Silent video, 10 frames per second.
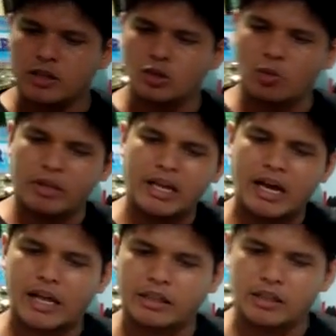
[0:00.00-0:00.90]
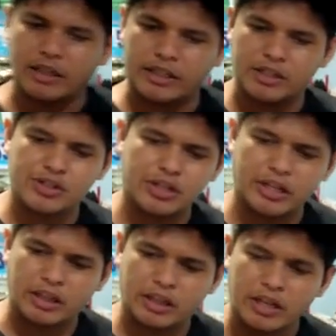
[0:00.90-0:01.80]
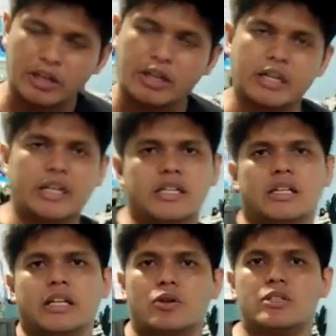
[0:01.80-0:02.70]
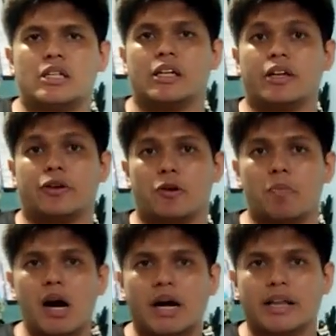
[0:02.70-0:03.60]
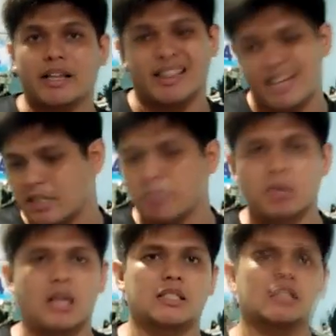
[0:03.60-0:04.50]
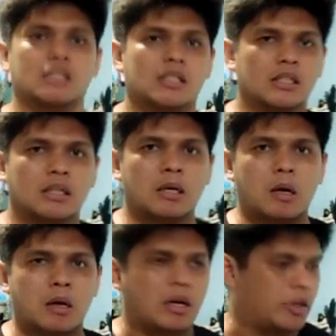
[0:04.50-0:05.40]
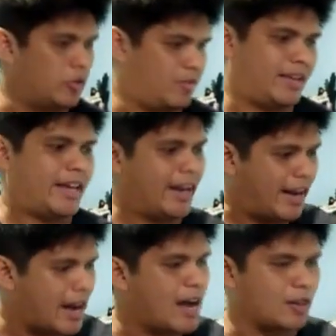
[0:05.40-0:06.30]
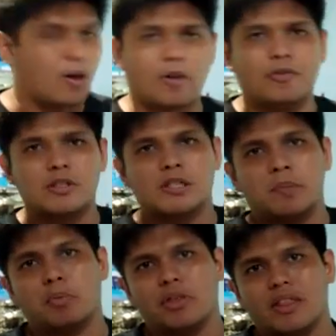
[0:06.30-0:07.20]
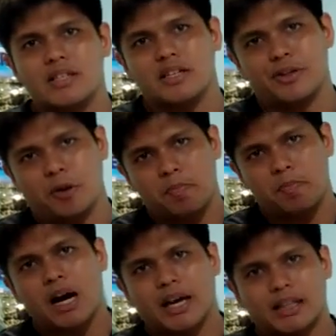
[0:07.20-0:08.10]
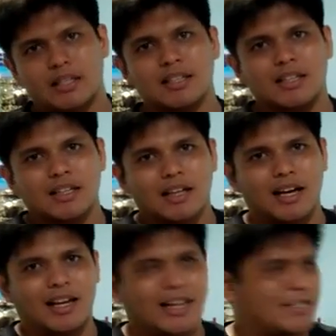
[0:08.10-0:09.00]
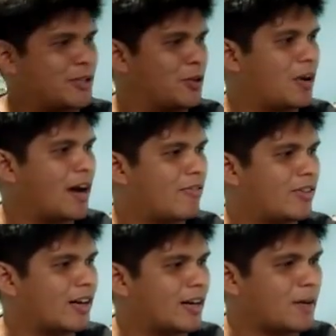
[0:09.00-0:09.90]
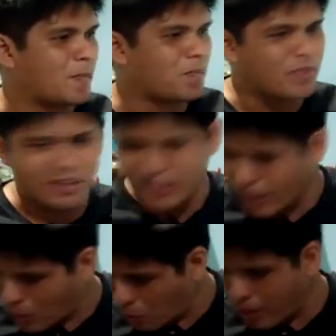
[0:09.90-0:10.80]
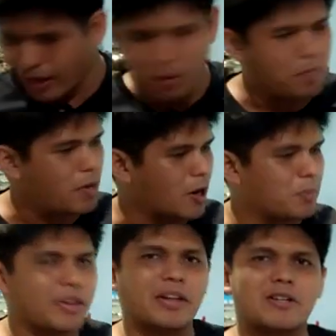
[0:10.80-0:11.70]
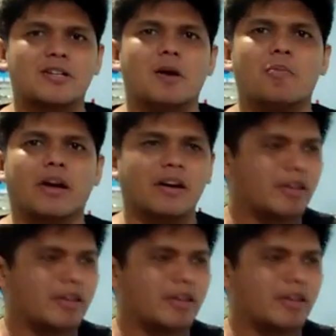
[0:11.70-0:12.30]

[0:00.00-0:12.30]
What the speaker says: So with the handle and the sheath, you can easily conceal it in your pocket, and that's a plus. You cannot obviously put this in your pocket unless you have a tearaway compartment there somewhere.